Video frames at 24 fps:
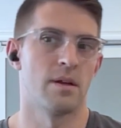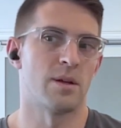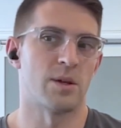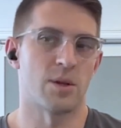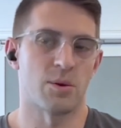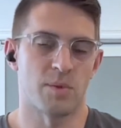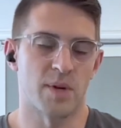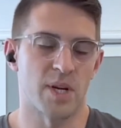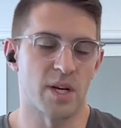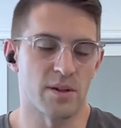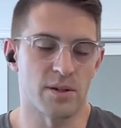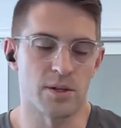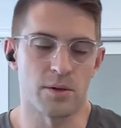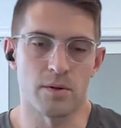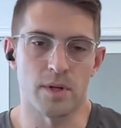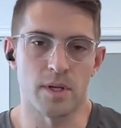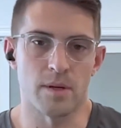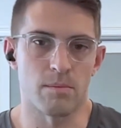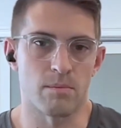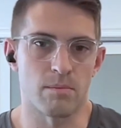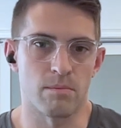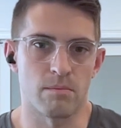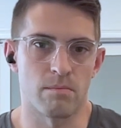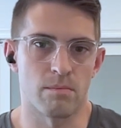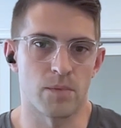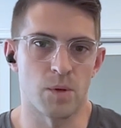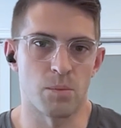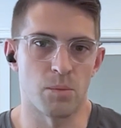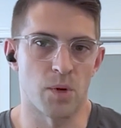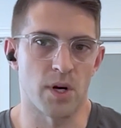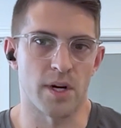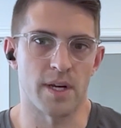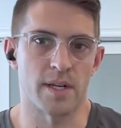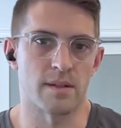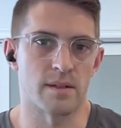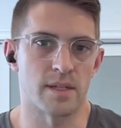And we all know that the
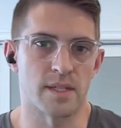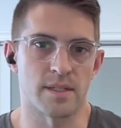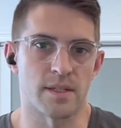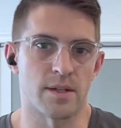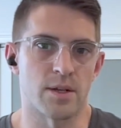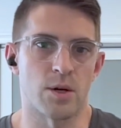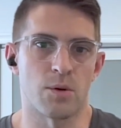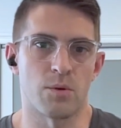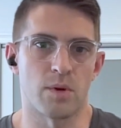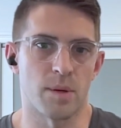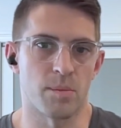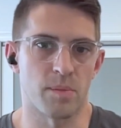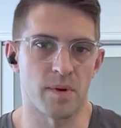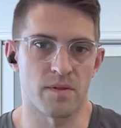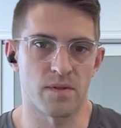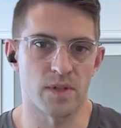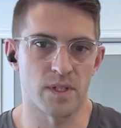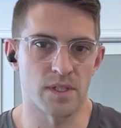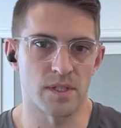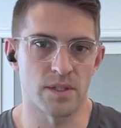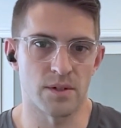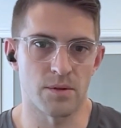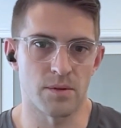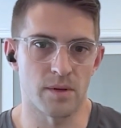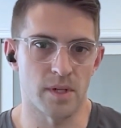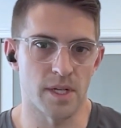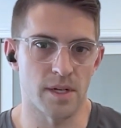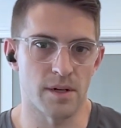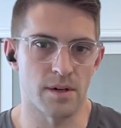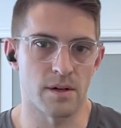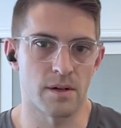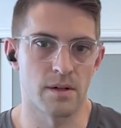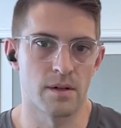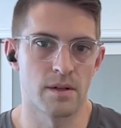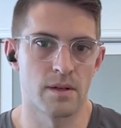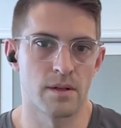market doesn't go up every single
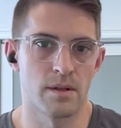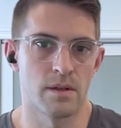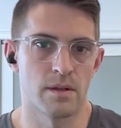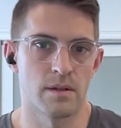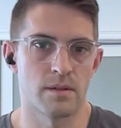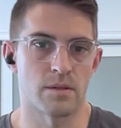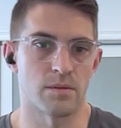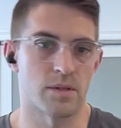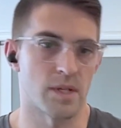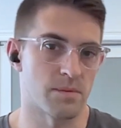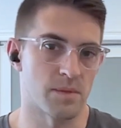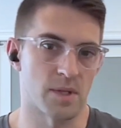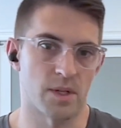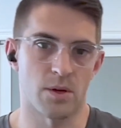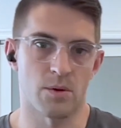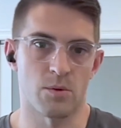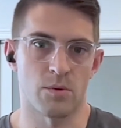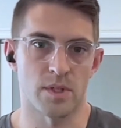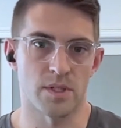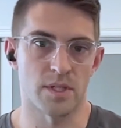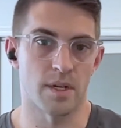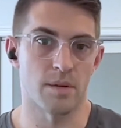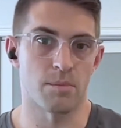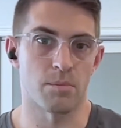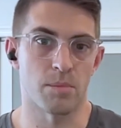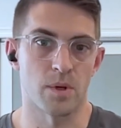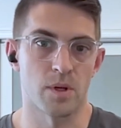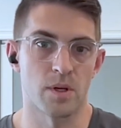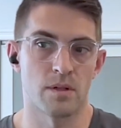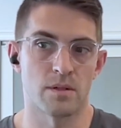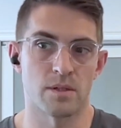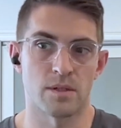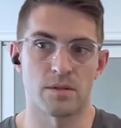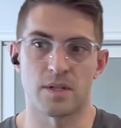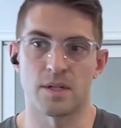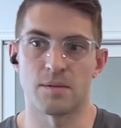year. Sometimes it goes up,
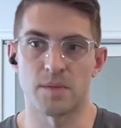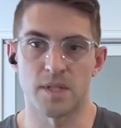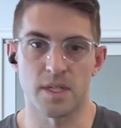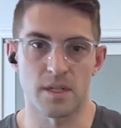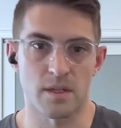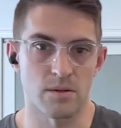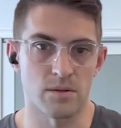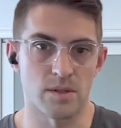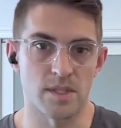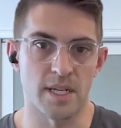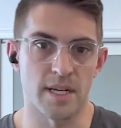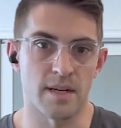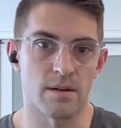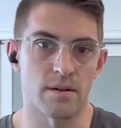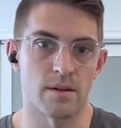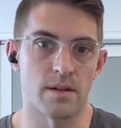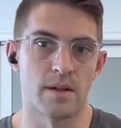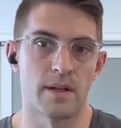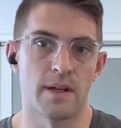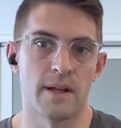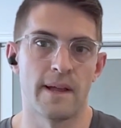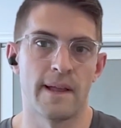sometimes it goes down.